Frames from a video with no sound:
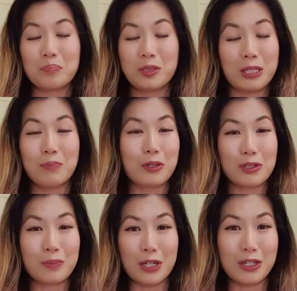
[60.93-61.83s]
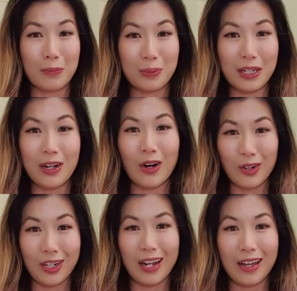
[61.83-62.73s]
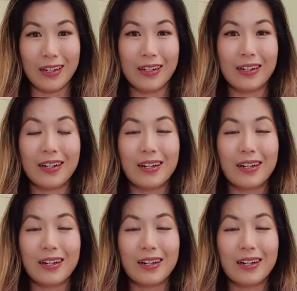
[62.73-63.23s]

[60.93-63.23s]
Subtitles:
did most of my shopping online.